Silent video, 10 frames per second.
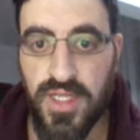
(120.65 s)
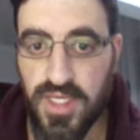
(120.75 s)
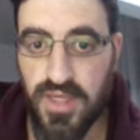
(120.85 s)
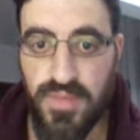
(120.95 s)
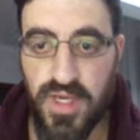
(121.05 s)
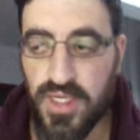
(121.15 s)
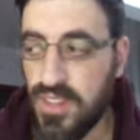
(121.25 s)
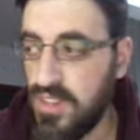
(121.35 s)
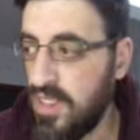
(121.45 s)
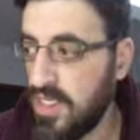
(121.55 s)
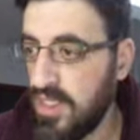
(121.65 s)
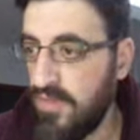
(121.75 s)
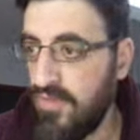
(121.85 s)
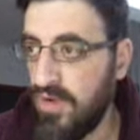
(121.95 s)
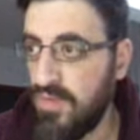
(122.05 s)
by
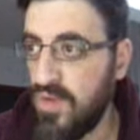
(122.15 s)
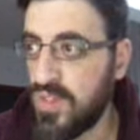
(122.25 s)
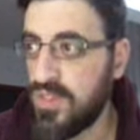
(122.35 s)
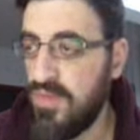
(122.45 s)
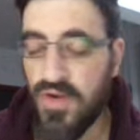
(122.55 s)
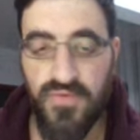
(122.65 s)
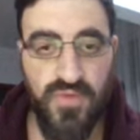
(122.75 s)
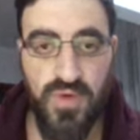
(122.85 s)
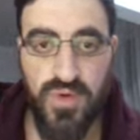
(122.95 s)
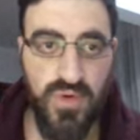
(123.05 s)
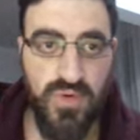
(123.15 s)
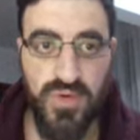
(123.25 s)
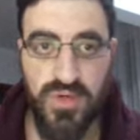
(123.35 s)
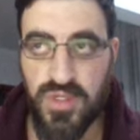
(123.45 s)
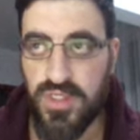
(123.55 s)
data from your smartphone
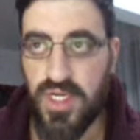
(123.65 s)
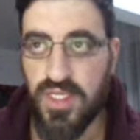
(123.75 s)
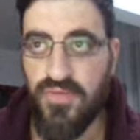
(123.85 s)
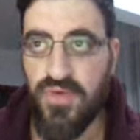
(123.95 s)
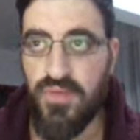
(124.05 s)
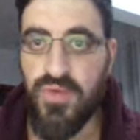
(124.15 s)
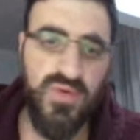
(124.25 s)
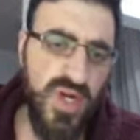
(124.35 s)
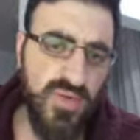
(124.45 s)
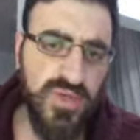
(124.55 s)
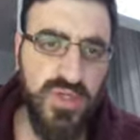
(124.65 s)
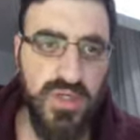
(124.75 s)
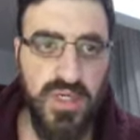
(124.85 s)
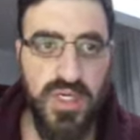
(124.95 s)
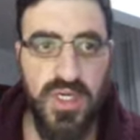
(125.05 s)
or data from your
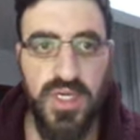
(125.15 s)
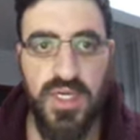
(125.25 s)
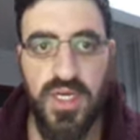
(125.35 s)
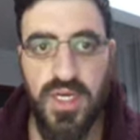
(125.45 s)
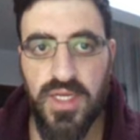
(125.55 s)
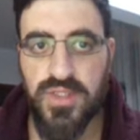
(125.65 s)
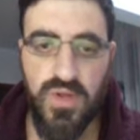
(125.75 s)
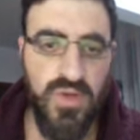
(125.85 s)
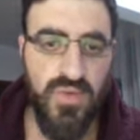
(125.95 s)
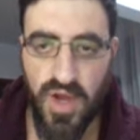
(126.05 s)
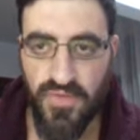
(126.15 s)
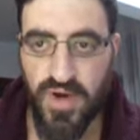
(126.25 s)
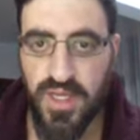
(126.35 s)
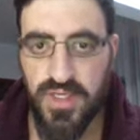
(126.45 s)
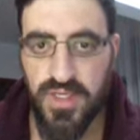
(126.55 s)
router it's only
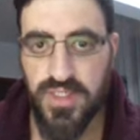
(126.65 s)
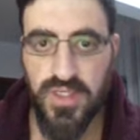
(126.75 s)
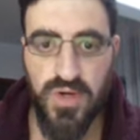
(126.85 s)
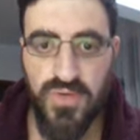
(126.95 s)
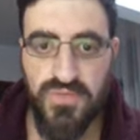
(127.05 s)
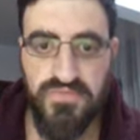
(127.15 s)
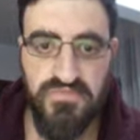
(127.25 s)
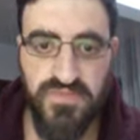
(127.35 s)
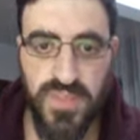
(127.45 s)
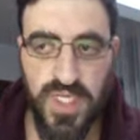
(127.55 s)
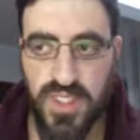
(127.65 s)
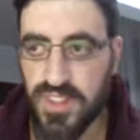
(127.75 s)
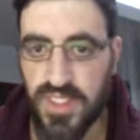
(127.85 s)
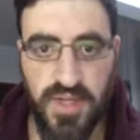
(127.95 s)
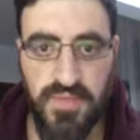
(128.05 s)
Wi-Fi so it
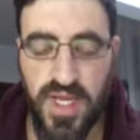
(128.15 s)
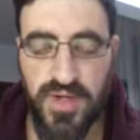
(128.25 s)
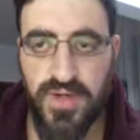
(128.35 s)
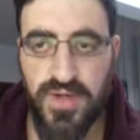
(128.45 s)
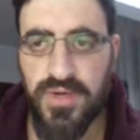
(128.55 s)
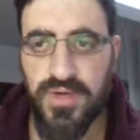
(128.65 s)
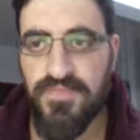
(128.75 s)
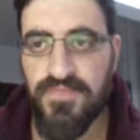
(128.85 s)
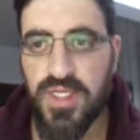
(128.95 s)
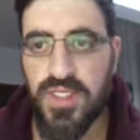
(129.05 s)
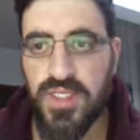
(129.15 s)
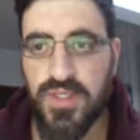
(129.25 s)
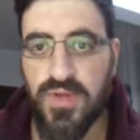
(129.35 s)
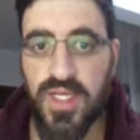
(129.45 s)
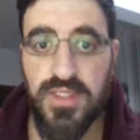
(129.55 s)
doesn't that matter
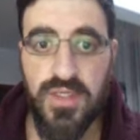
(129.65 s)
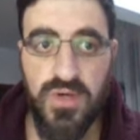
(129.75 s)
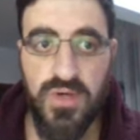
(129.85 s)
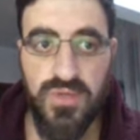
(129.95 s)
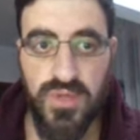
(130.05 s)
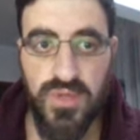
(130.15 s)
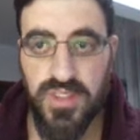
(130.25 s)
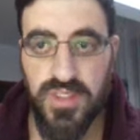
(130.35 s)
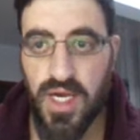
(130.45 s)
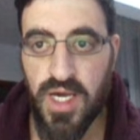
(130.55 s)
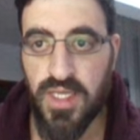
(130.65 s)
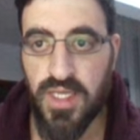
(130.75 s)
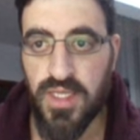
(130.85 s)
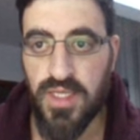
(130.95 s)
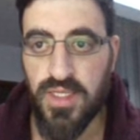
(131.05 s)
so let's go to the
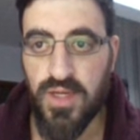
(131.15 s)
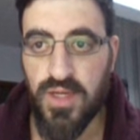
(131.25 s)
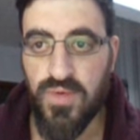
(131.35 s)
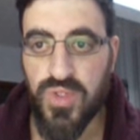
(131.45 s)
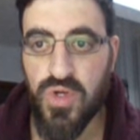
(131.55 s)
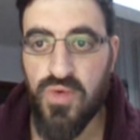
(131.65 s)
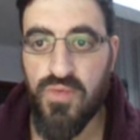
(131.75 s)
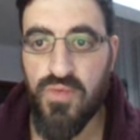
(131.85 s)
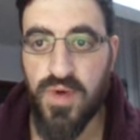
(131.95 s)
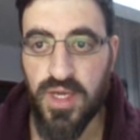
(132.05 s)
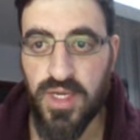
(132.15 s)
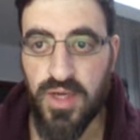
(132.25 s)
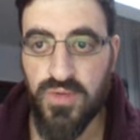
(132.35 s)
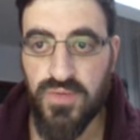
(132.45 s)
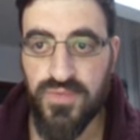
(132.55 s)
site and I will show you my
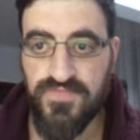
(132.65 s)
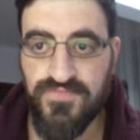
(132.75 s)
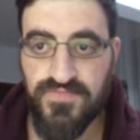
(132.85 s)
account